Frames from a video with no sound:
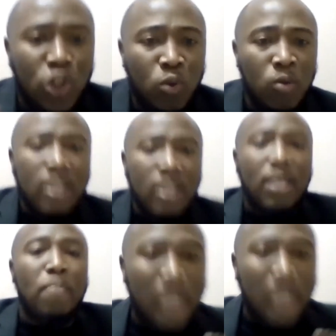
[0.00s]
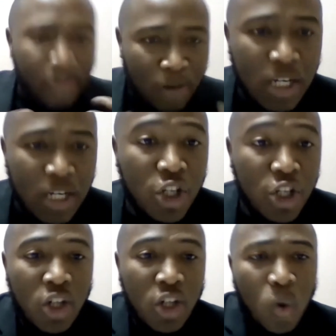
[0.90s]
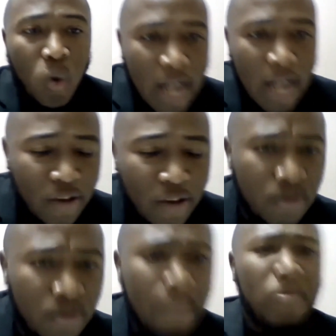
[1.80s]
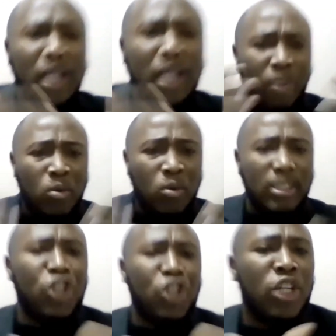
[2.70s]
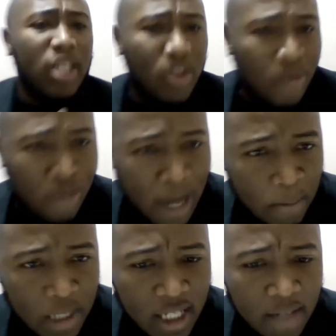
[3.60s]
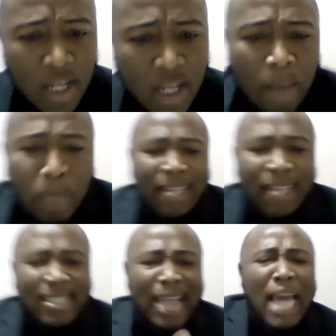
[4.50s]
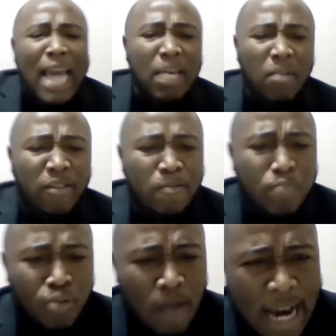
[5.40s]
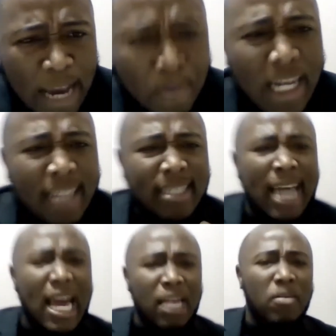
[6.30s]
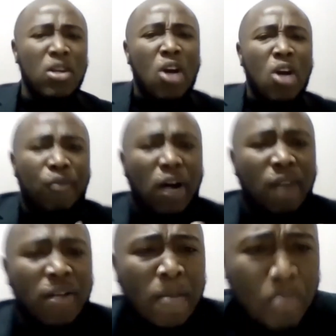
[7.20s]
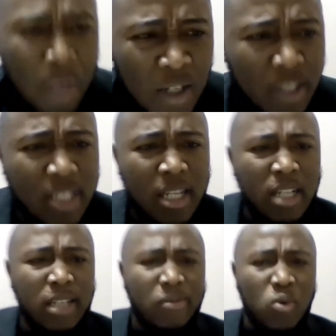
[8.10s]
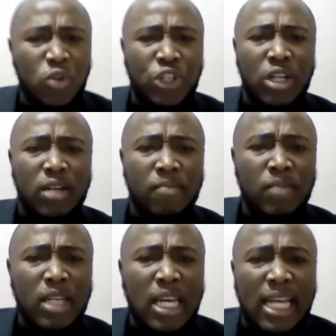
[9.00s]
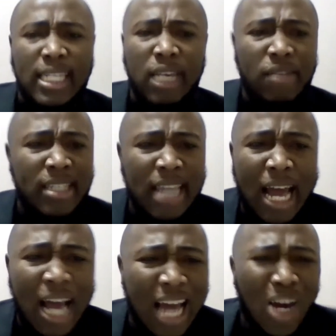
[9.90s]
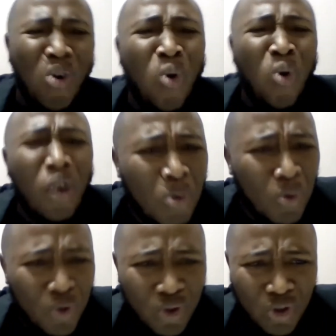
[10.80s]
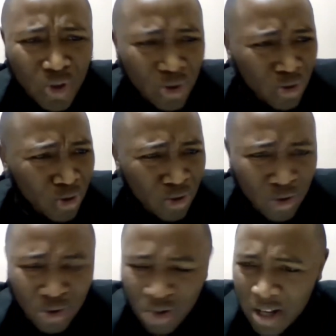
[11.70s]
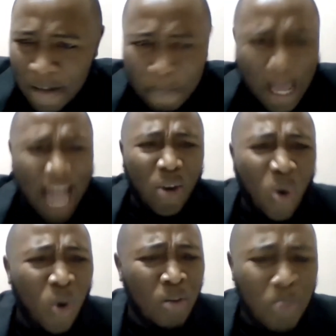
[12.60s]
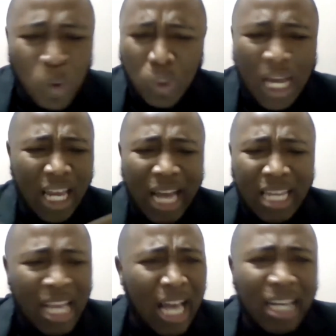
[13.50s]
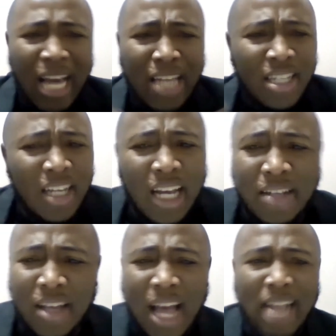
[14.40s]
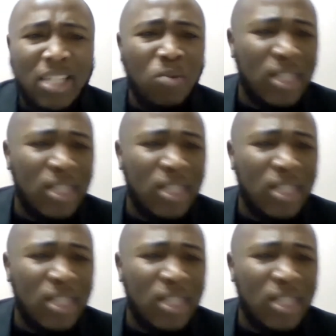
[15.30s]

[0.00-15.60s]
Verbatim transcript: you to build a foundation in your own life. Build a foundation in your family. Build a time of prayer. Build a time of, of personal devotion. And David said, I, I almost... I almost, I, I, and I, I, as he would